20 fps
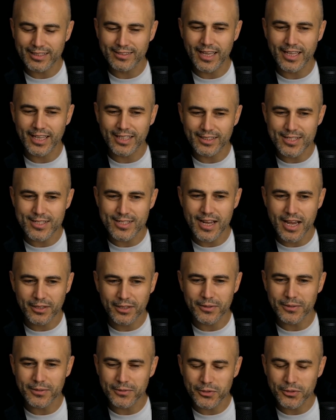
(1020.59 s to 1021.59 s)
taking this
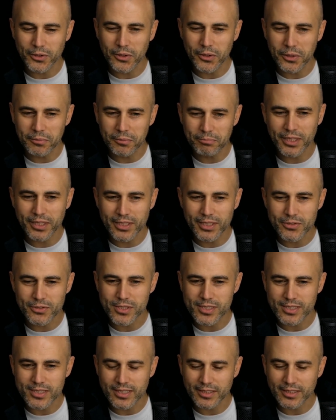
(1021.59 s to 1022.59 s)
angle. So pretty
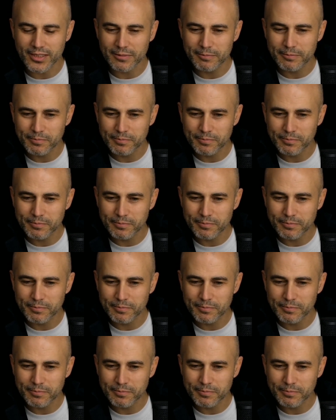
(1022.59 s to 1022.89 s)
interesting.